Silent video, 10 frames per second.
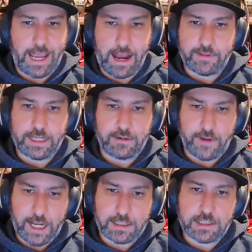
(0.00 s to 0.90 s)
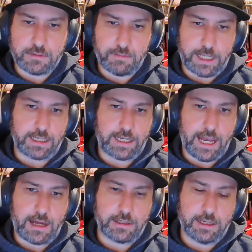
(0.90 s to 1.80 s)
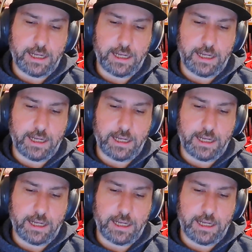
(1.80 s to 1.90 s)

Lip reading: have that advantage and make it count.